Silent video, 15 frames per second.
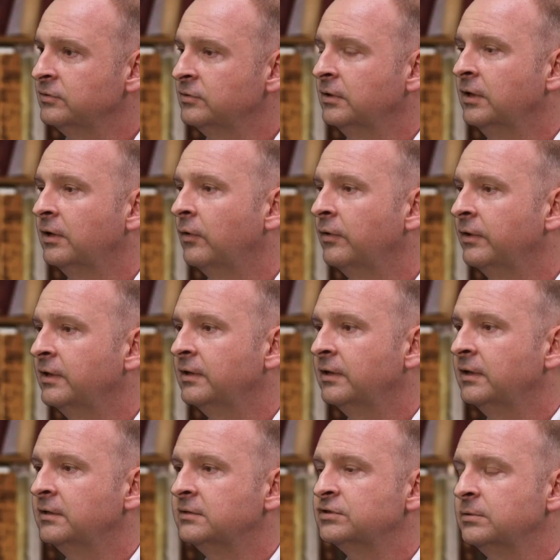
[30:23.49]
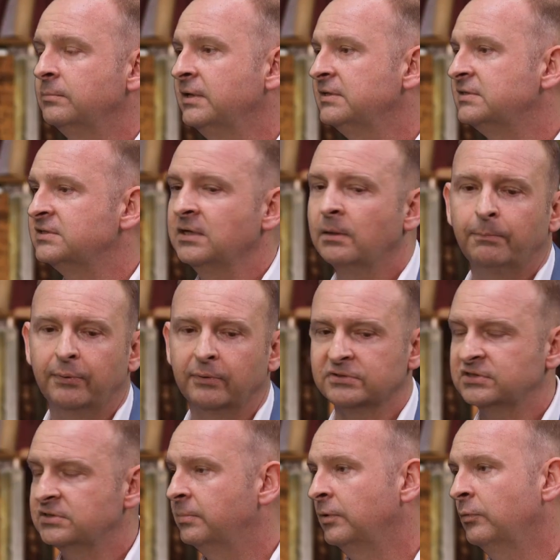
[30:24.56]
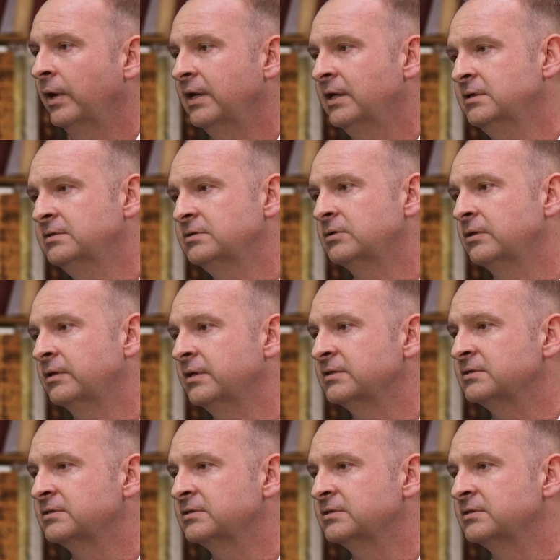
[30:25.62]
it should be simple. It should be way easier.